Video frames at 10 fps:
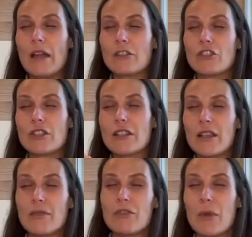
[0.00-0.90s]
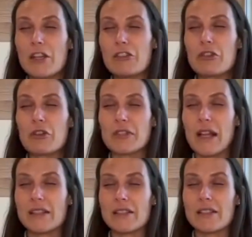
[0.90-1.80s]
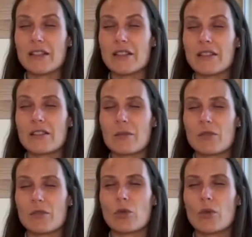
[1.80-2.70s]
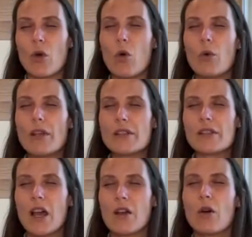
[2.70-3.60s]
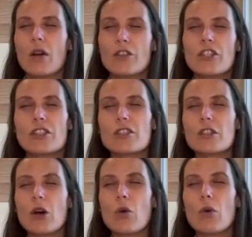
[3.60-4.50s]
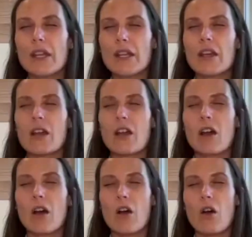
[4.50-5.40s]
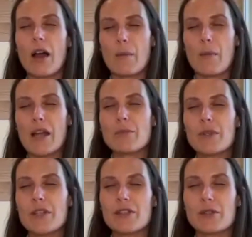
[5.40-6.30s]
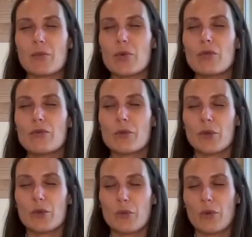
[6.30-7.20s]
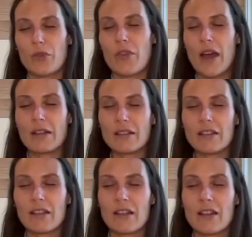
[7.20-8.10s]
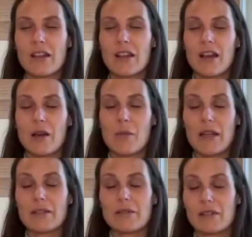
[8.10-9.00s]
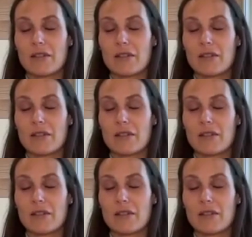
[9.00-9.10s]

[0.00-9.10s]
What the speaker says: just the information of that is in the system. So we always just knowing, oh, I might be disapproved with that. I might